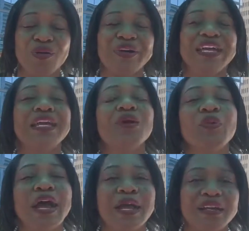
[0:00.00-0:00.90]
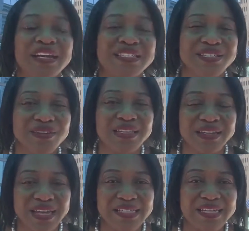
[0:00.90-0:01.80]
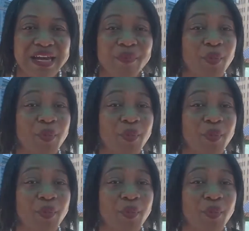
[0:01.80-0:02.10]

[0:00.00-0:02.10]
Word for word: well anyway until the next time